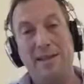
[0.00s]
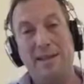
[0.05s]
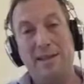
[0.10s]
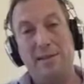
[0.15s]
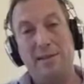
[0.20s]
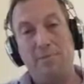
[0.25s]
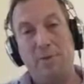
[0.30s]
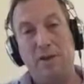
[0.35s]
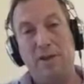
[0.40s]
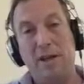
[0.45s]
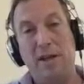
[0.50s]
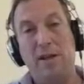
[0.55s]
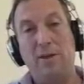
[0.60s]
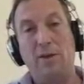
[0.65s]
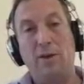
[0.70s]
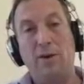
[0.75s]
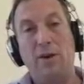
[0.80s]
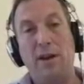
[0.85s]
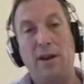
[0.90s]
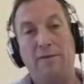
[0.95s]
This
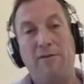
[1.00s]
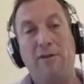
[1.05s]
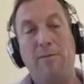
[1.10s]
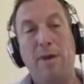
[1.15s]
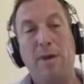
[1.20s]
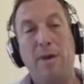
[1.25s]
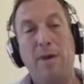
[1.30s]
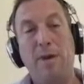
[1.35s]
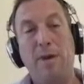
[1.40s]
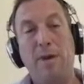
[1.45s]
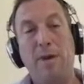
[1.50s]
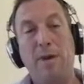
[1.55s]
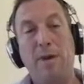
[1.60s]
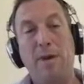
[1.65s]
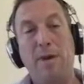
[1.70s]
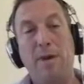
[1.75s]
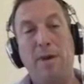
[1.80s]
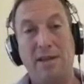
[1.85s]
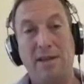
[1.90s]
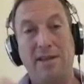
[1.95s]
particular information
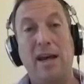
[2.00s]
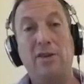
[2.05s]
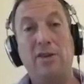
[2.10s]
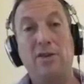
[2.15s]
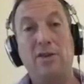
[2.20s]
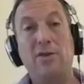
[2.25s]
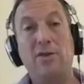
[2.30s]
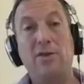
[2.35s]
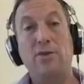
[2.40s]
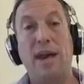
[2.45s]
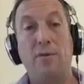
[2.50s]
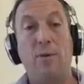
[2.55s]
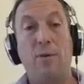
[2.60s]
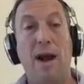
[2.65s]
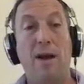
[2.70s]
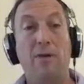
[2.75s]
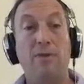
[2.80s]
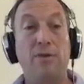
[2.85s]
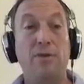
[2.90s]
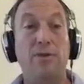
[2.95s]
is assigned to
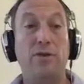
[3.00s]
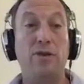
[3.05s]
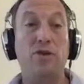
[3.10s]
that route.